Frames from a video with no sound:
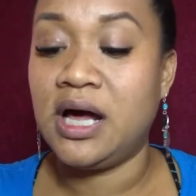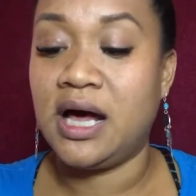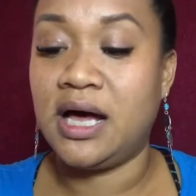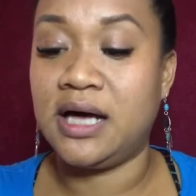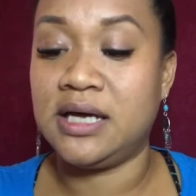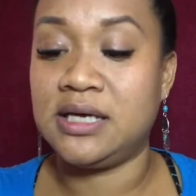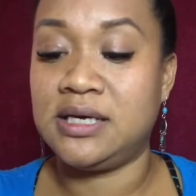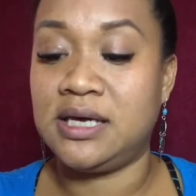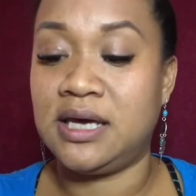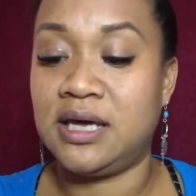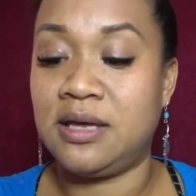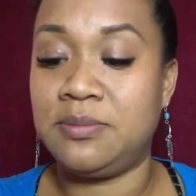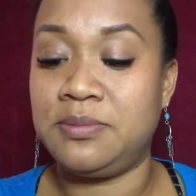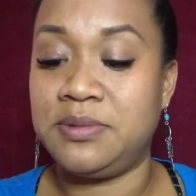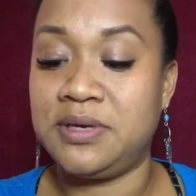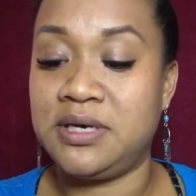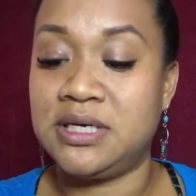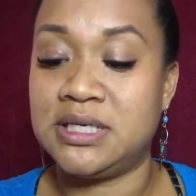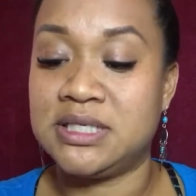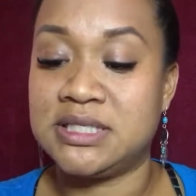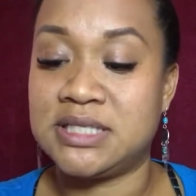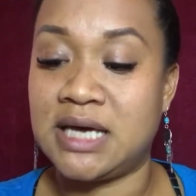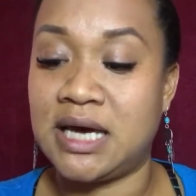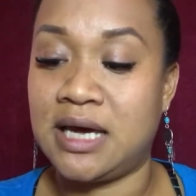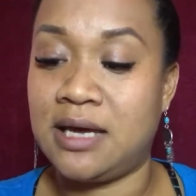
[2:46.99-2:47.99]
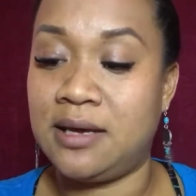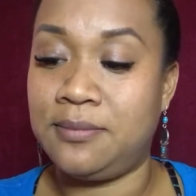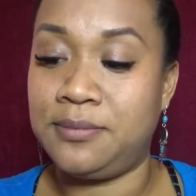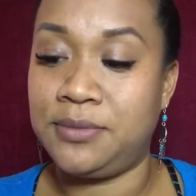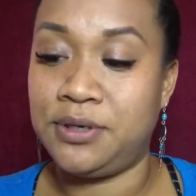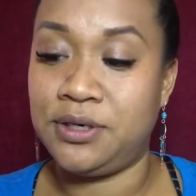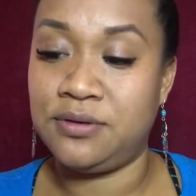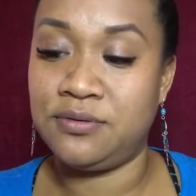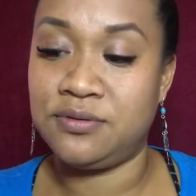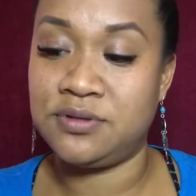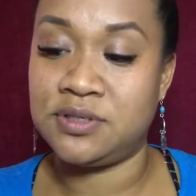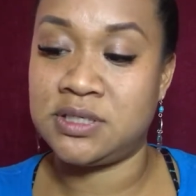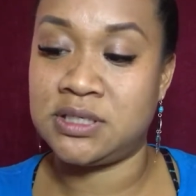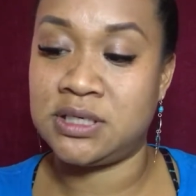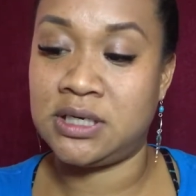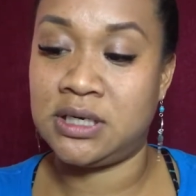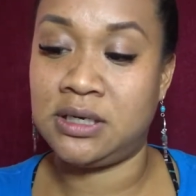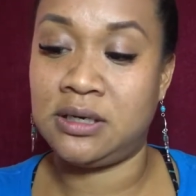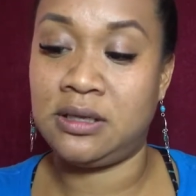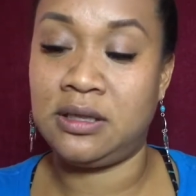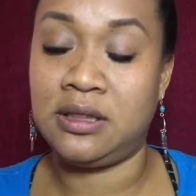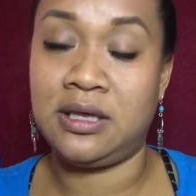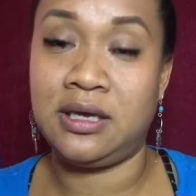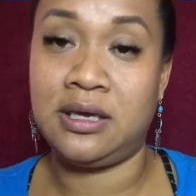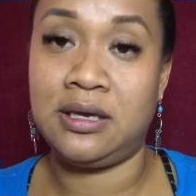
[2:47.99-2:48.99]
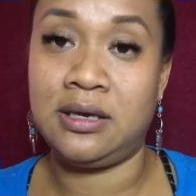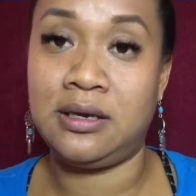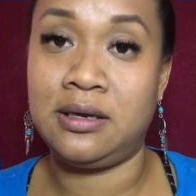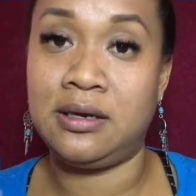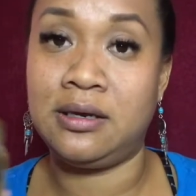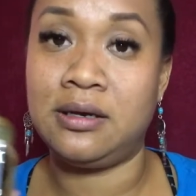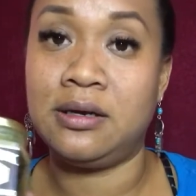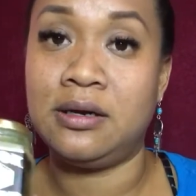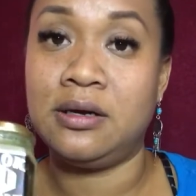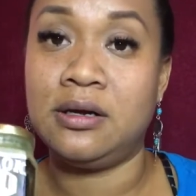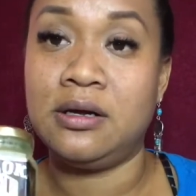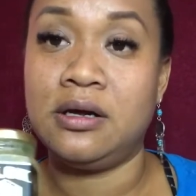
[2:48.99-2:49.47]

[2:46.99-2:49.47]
Again, because I am using the